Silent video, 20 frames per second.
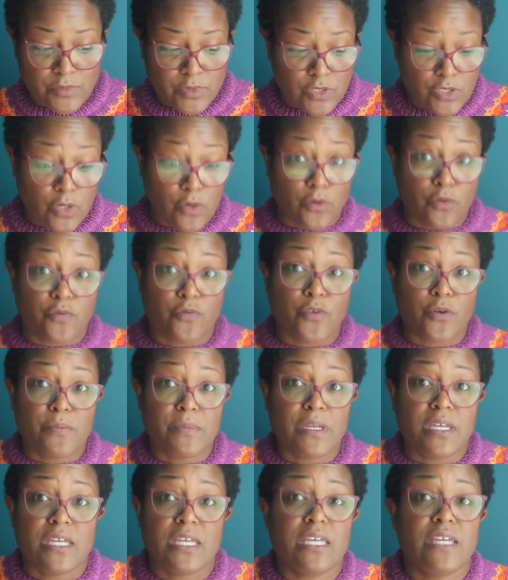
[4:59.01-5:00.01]
So for
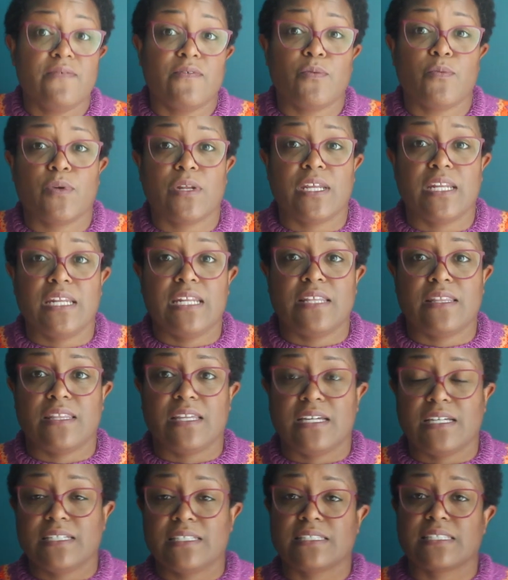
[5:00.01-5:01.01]
me, even when I knit
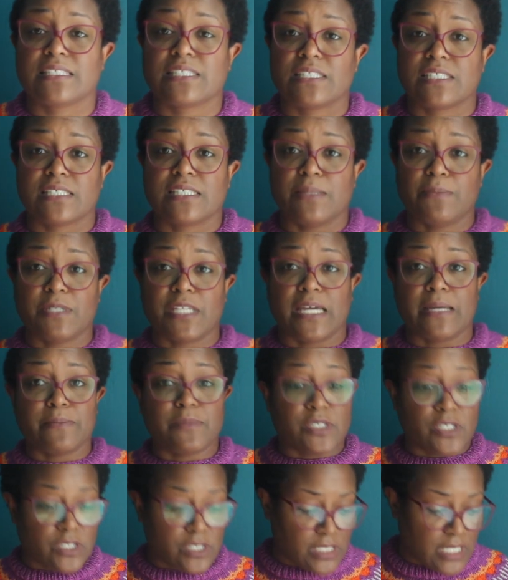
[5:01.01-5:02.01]
things,
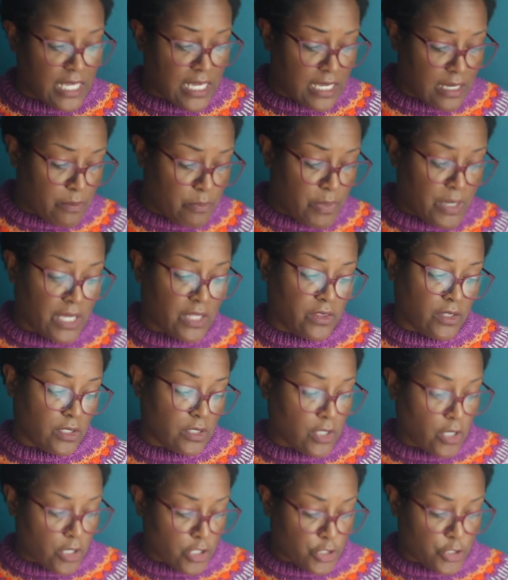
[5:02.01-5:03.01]
sometimes they'll say pick the
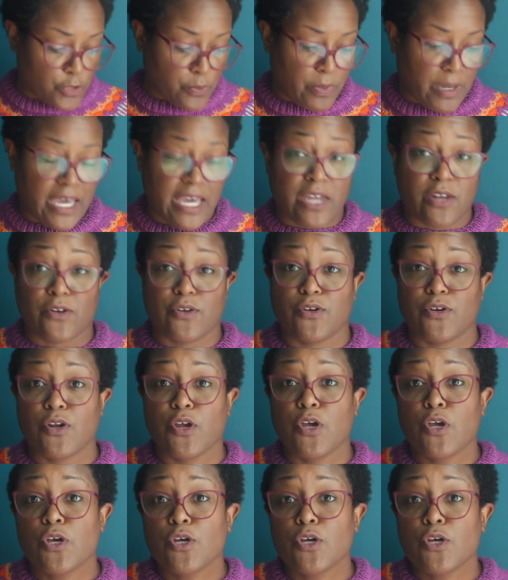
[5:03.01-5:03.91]
larger pattern